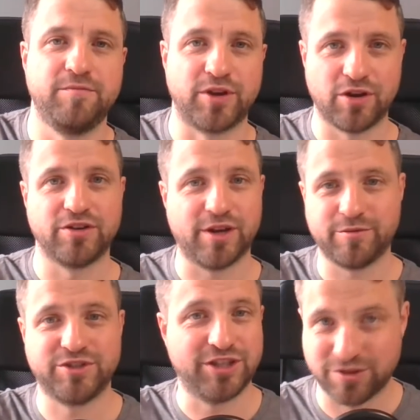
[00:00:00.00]
because I
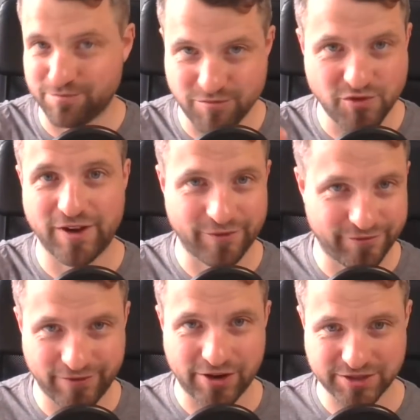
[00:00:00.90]
was just moving
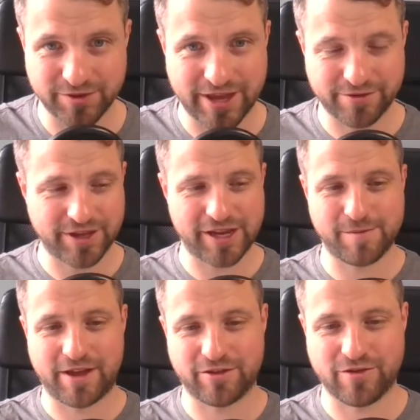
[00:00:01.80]
fast without thinking
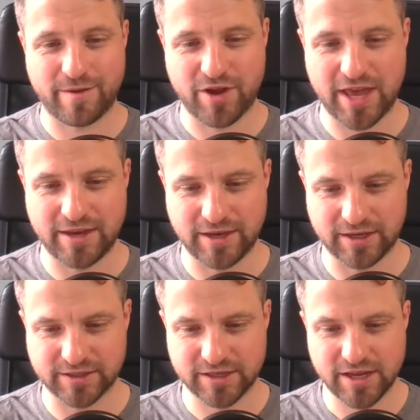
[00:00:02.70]
about the grammar
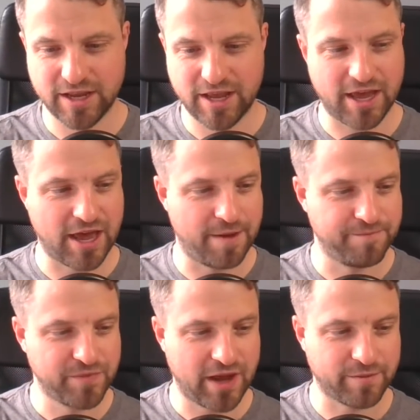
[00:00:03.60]
endings. Um,
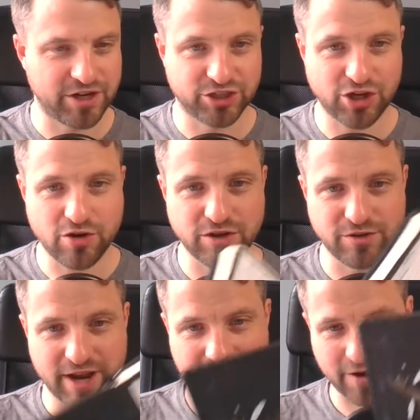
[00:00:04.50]
I'm going to show you
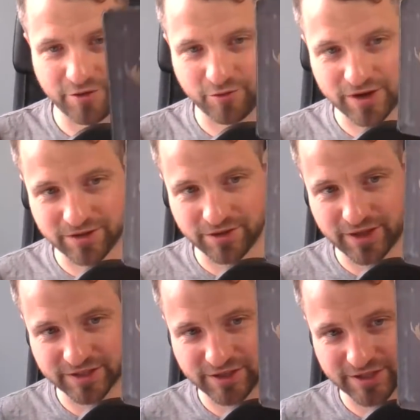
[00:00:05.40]
now one of the
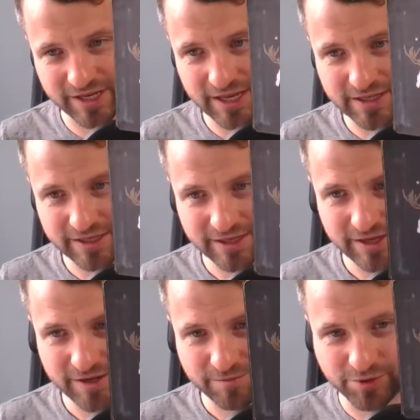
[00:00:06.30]
things I did.
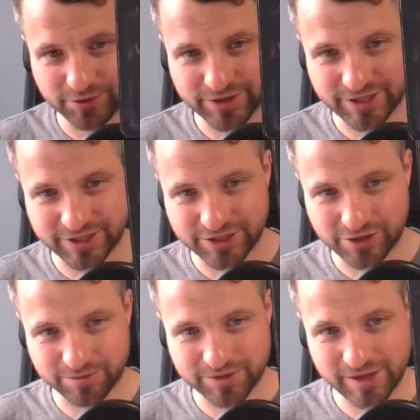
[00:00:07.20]
Paul, this is a
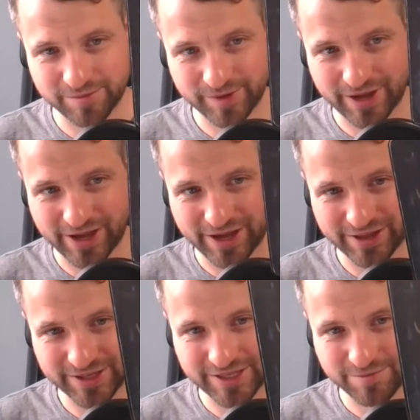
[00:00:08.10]
top tip. Uh,
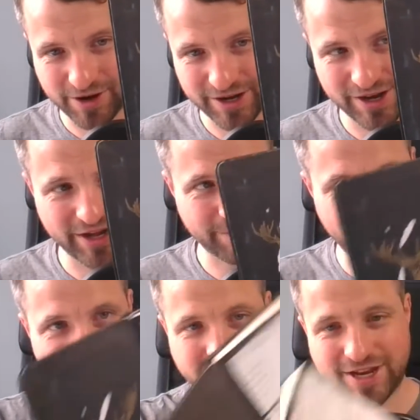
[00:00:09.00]
this is my learning
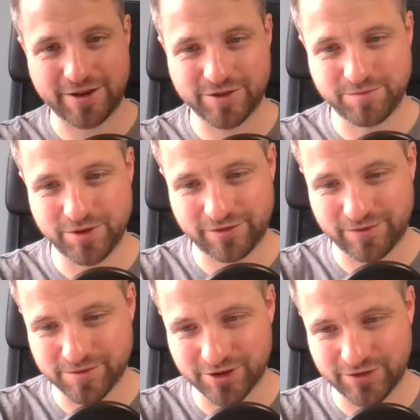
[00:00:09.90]
Polish language book
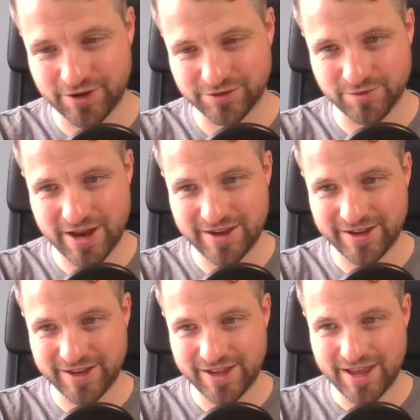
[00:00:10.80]
from God knows when.
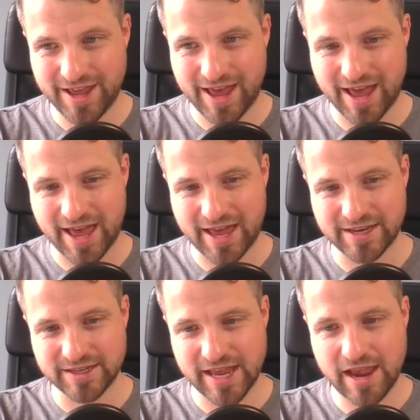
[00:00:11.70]

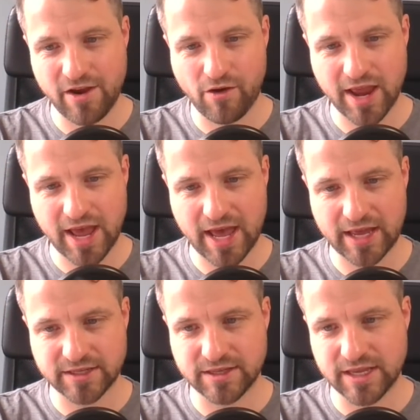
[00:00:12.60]
And here I
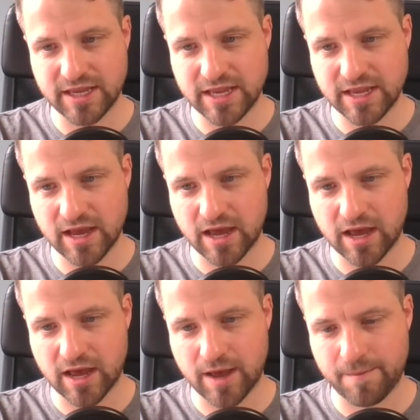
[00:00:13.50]
had the
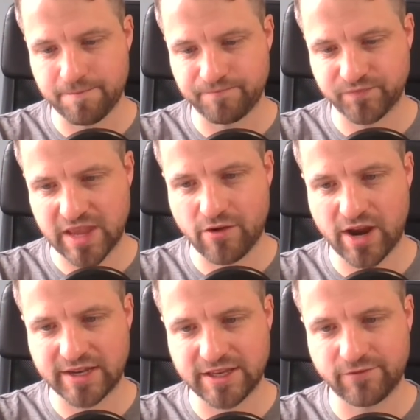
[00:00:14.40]
um, here I
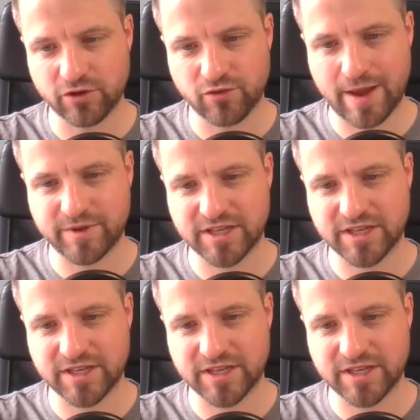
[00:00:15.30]
had different grammar